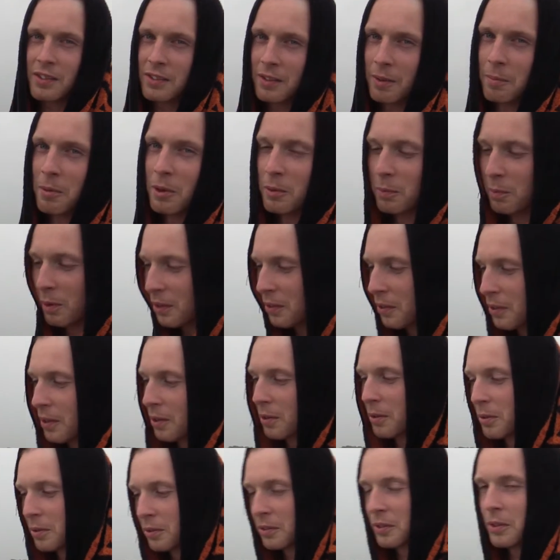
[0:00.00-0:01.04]
someone with
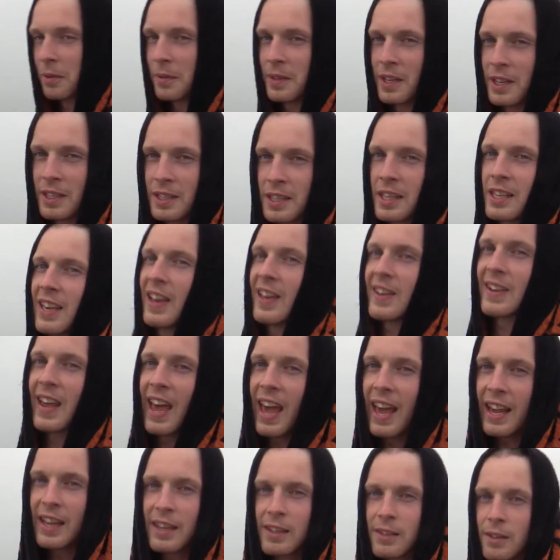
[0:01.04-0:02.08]
you so that he can
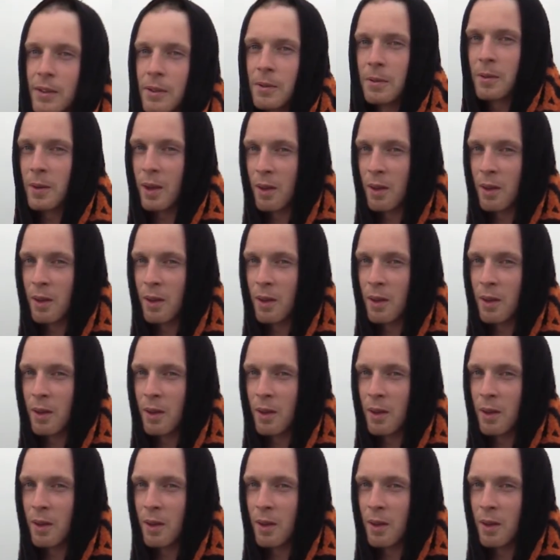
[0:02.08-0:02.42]
aid you